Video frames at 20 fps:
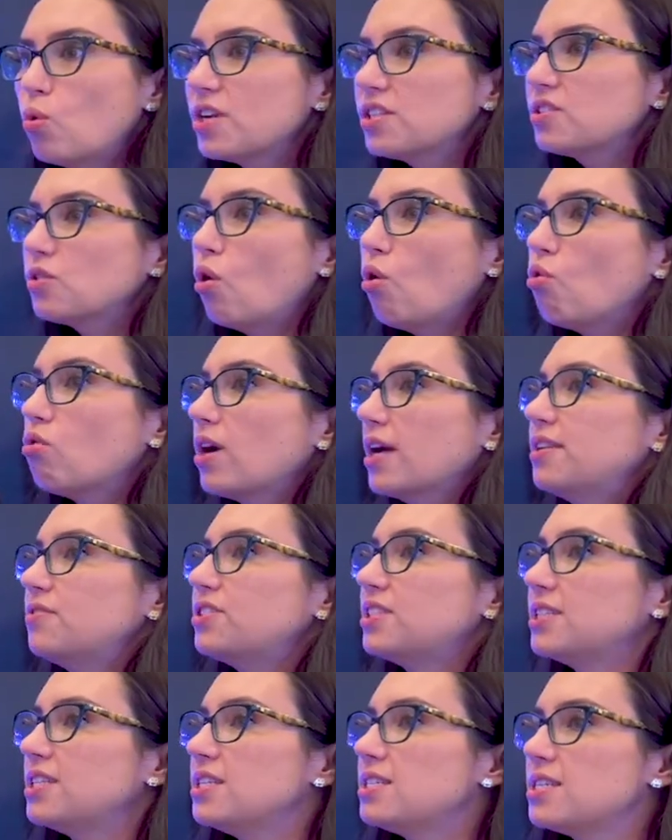what is the whole kind of
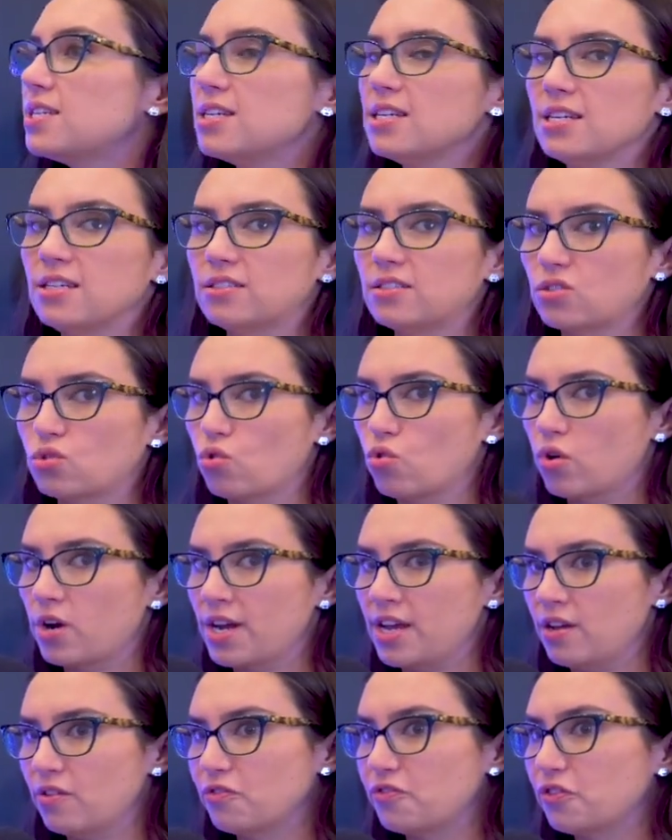CTE
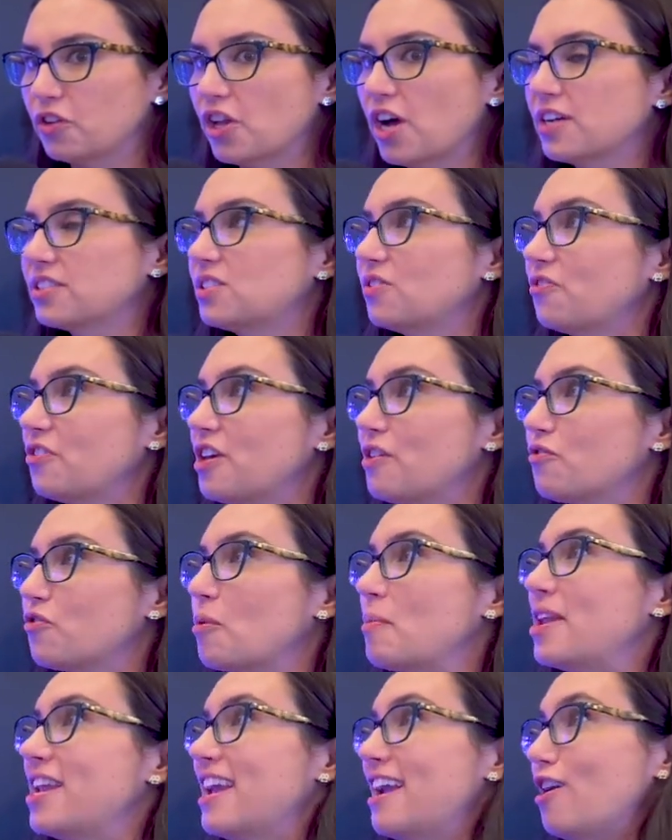story and philosophy
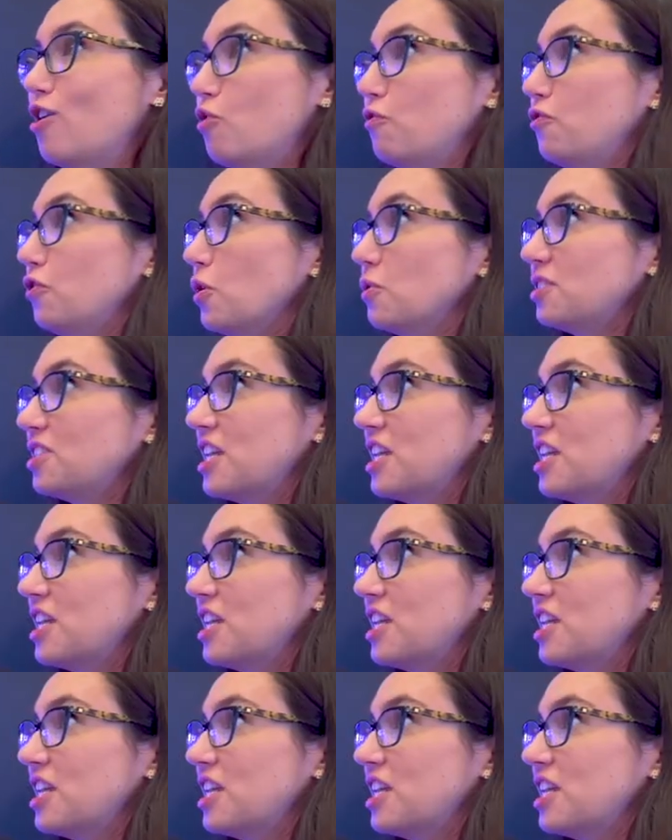from an airflow